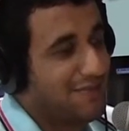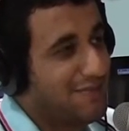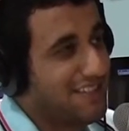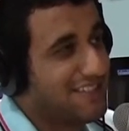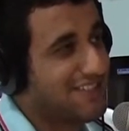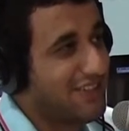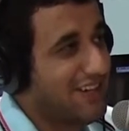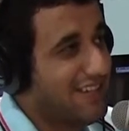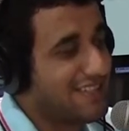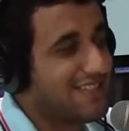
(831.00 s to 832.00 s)
please do
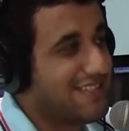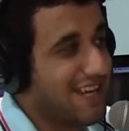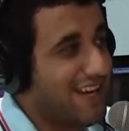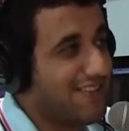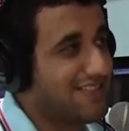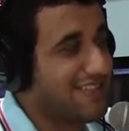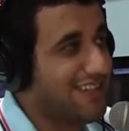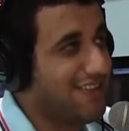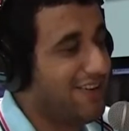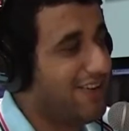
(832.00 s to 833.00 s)
not stand
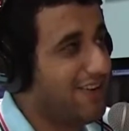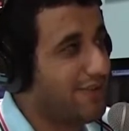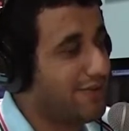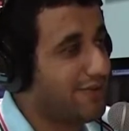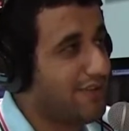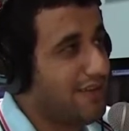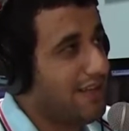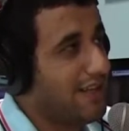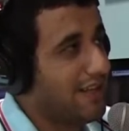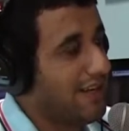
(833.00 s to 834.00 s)
outside the hall or
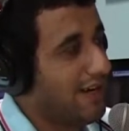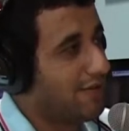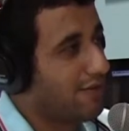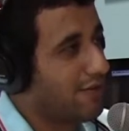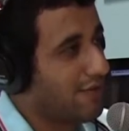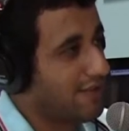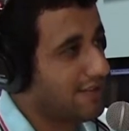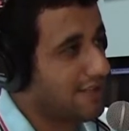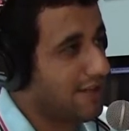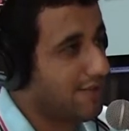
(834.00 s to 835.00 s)
like an hour before the
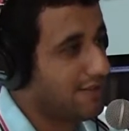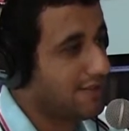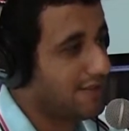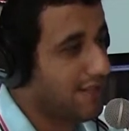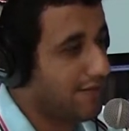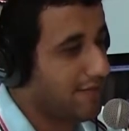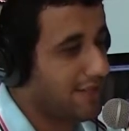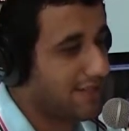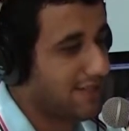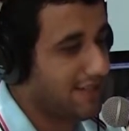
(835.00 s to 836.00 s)
exam and just say I'm
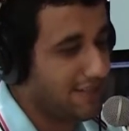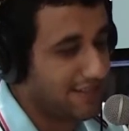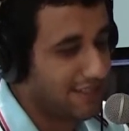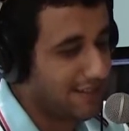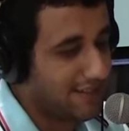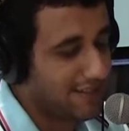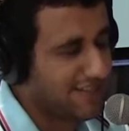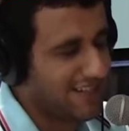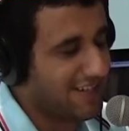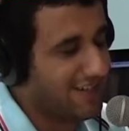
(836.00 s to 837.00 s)
gonna study, and
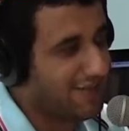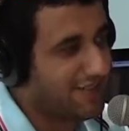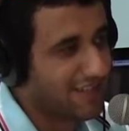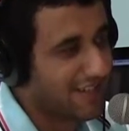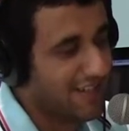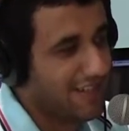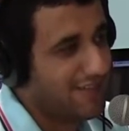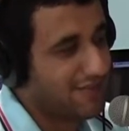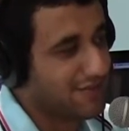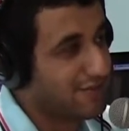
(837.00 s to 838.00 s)
it's not gonna work.
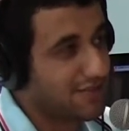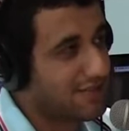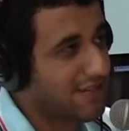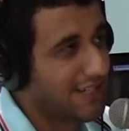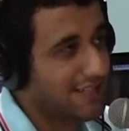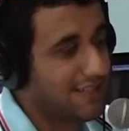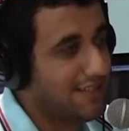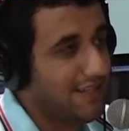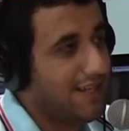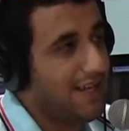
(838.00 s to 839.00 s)
You're too
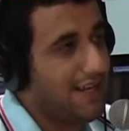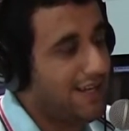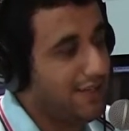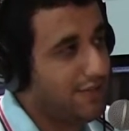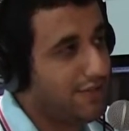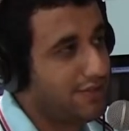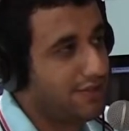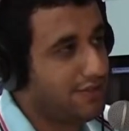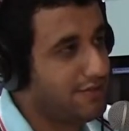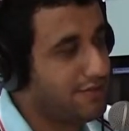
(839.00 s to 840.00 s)
distracted, and you
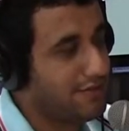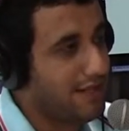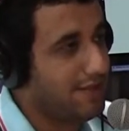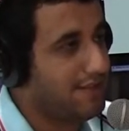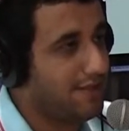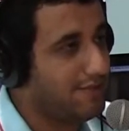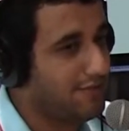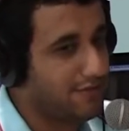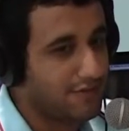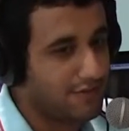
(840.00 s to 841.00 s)
should use that time
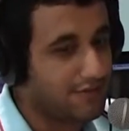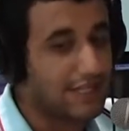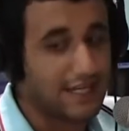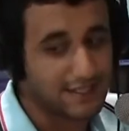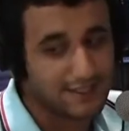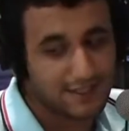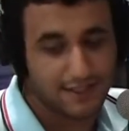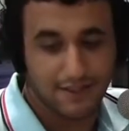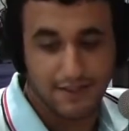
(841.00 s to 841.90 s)
to relax.